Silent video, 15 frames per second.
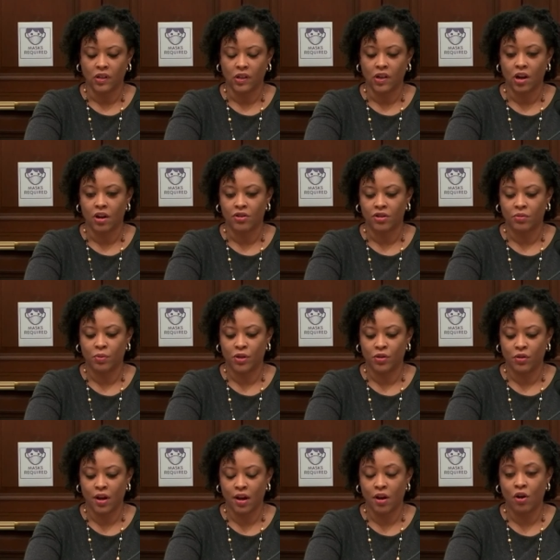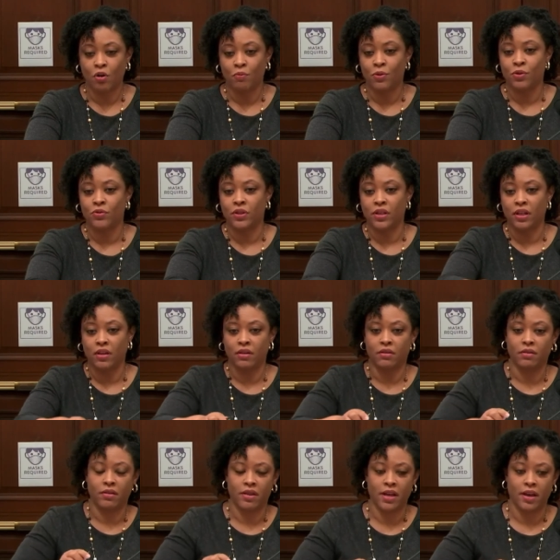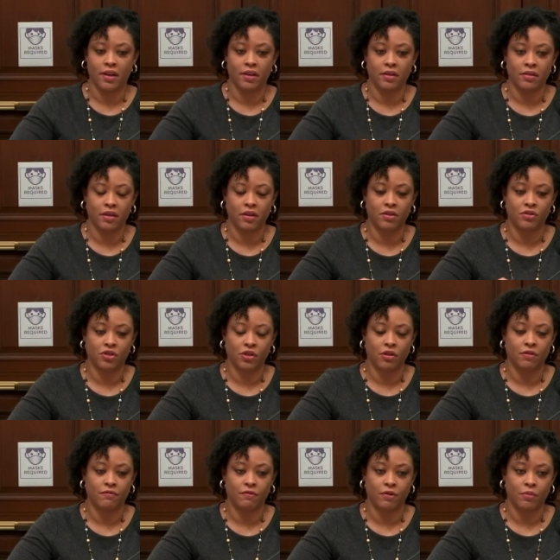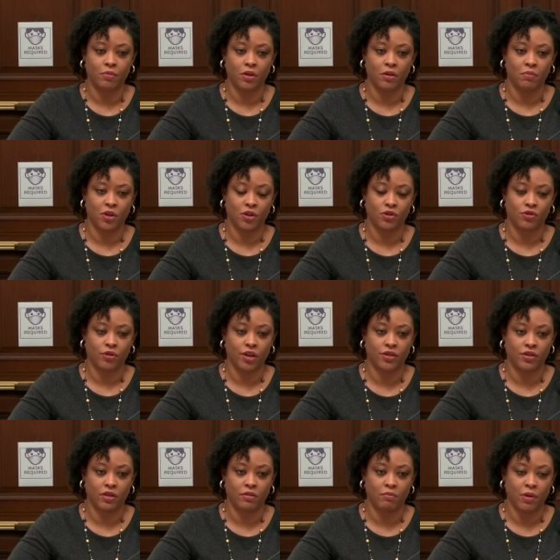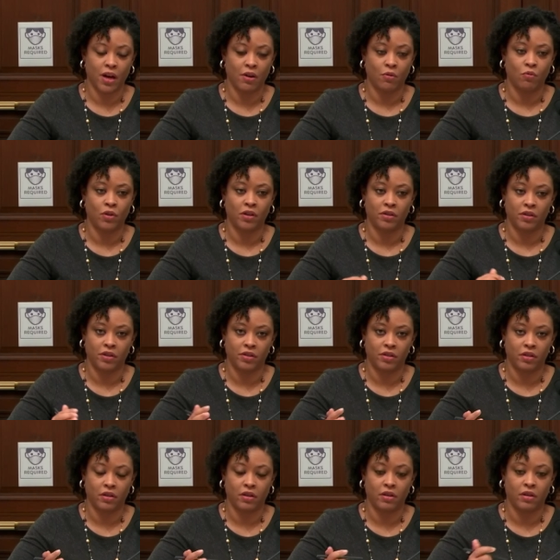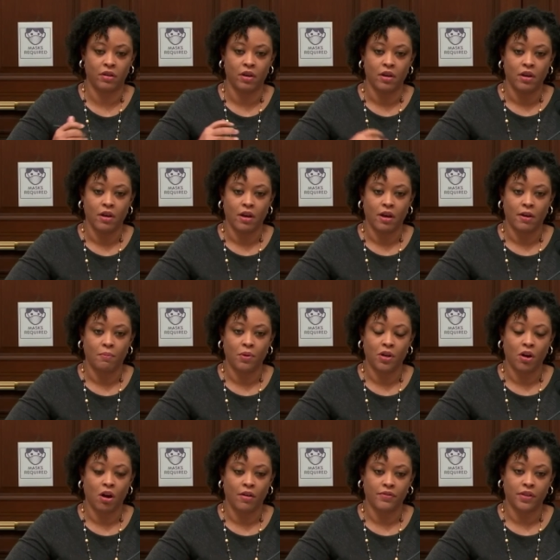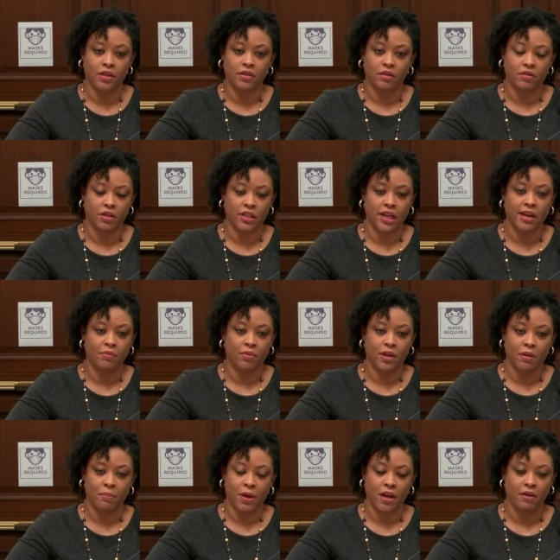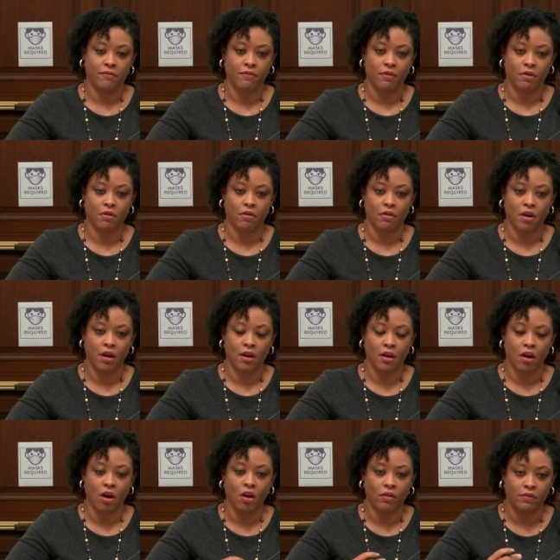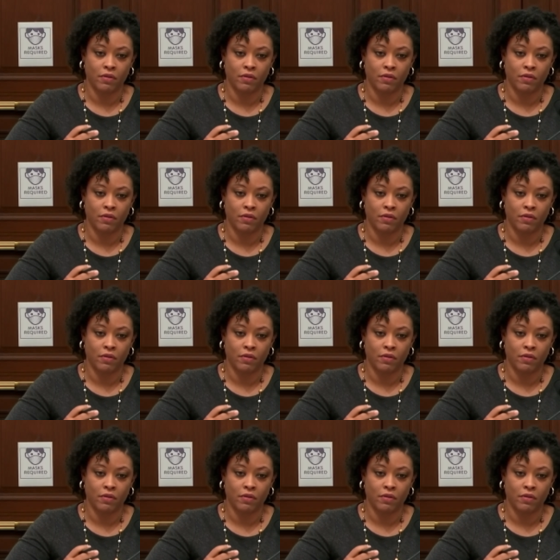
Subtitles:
Congressman, I hope you see that the concern from the administration by our willingness to put offsets on the table that pay for all of